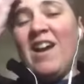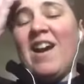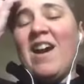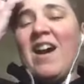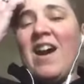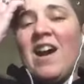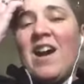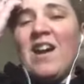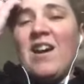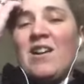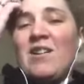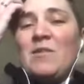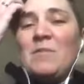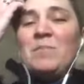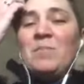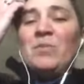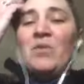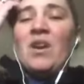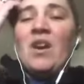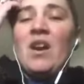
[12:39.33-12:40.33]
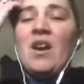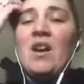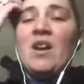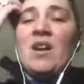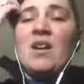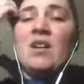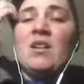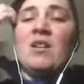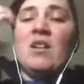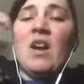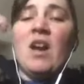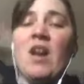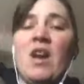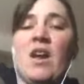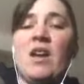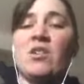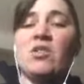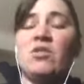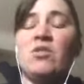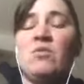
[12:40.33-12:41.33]
I
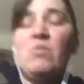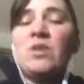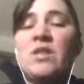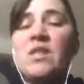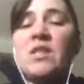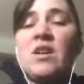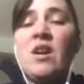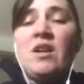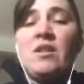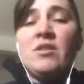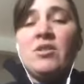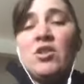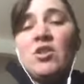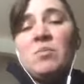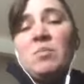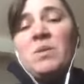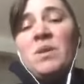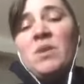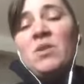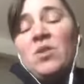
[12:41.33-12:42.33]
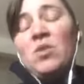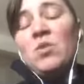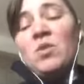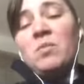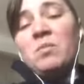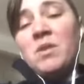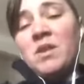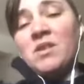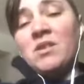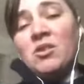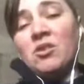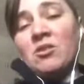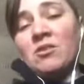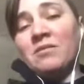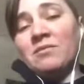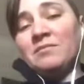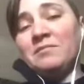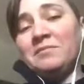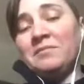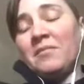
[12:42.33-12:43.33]
actually went to college to be a youth minister,
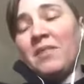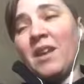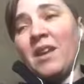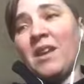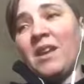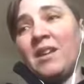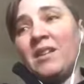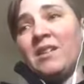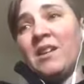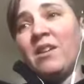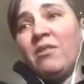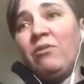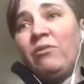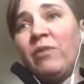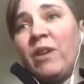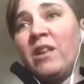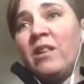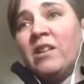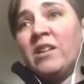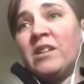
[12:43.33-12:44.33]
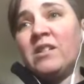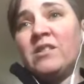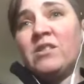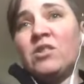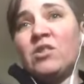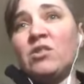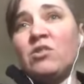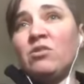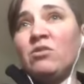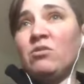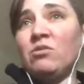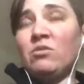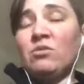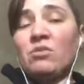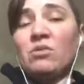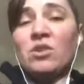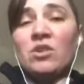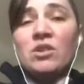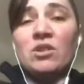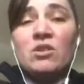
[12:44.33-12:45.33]
and I fell into
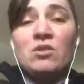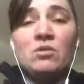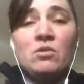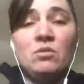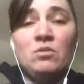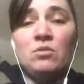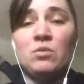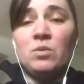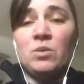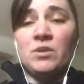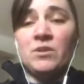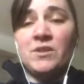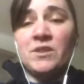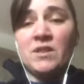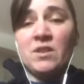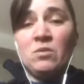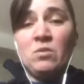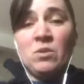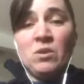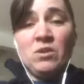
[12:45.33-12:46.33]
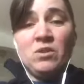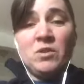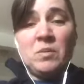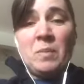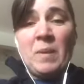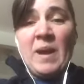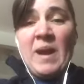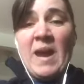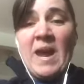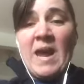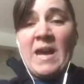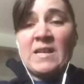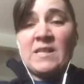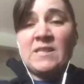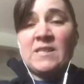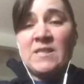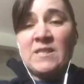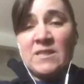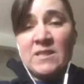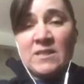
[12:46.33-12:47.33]
the quilting world by
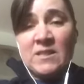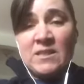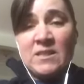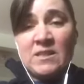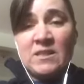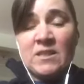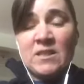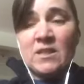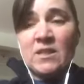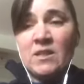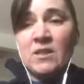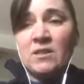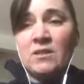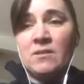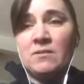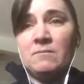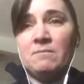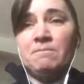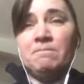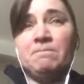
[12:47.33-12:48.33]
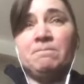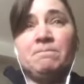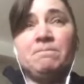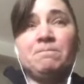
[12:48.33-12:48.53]
accident. I